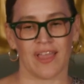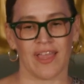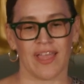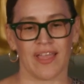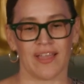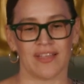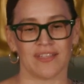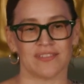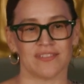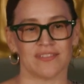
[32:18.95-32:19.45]

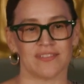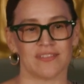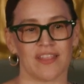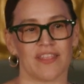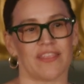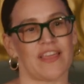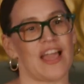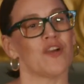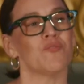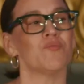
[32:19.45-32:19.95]
and
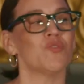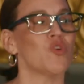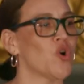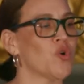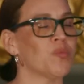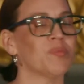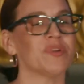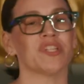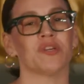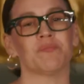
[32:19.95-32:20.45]
that will
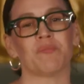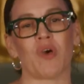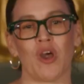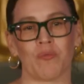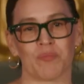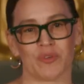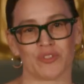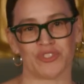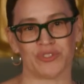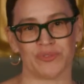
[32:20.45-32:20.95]
open up
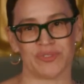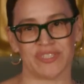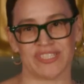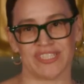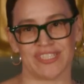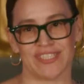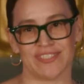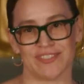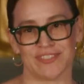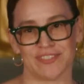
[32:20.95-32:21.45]

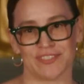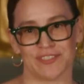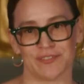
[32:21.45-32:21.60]
opportunities.